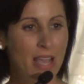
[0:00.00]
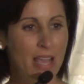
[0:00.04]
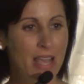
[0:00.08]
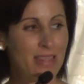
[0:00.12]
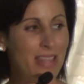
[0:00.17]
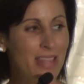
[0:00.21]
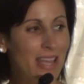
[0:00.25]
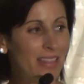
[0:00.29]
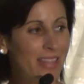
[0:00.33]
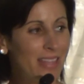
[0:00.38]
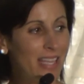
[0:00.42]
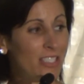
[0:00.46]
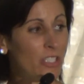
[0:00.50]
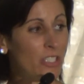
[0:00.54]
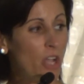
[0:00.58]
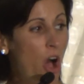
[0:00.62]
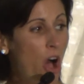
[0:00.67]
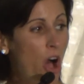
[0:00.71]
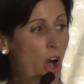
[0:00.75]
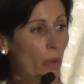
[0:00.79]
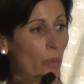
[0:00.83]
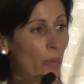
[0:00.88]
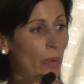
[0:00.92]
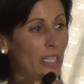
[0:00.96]
that that's
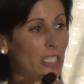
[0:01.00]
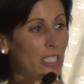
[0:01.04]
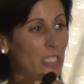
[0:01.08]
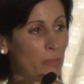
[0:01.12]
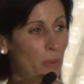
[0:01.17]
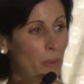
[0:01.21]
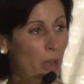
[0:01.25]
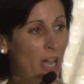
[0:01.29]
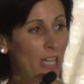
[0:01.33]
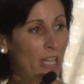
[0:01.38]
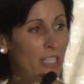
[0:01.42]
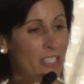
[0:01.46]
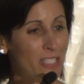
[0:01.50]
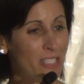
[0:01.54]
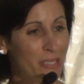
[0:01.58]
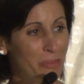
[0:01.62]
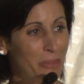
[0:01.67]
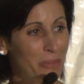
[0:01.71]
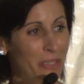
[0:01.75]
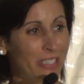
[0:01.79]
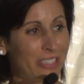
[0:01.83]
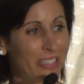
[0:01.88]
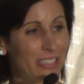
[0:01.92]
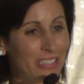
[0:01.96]
always
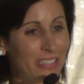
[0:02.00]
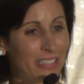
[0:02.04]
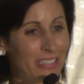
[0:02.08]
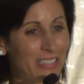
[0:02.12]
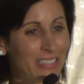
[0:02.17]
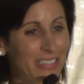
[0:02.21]
possible.